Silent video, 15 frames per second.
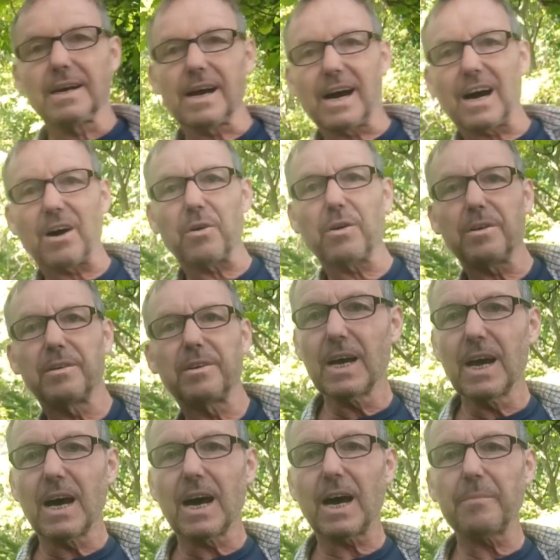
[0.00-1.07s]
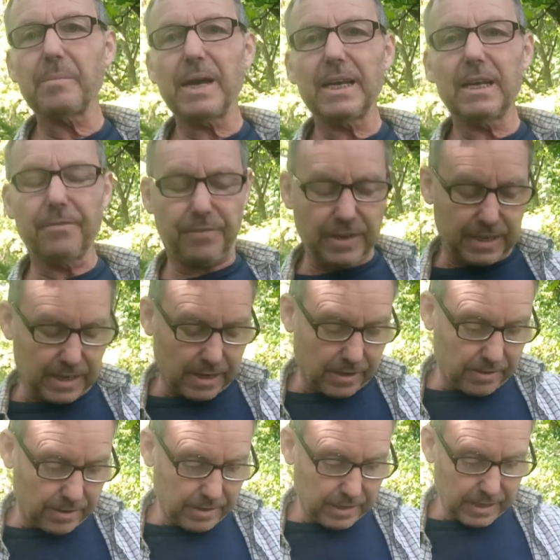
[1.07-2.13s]
How I made a
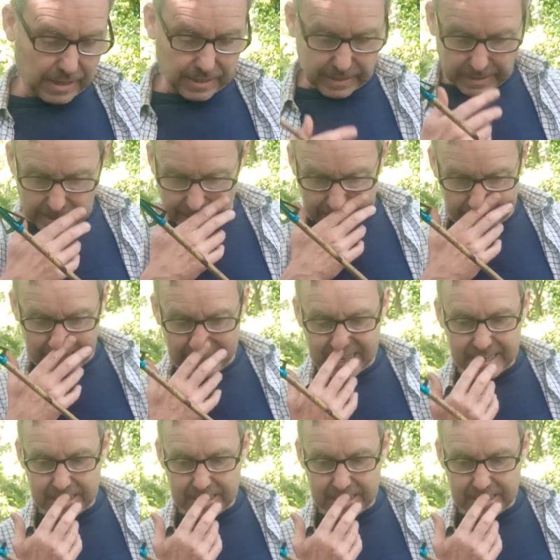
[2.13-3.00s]
video the other day,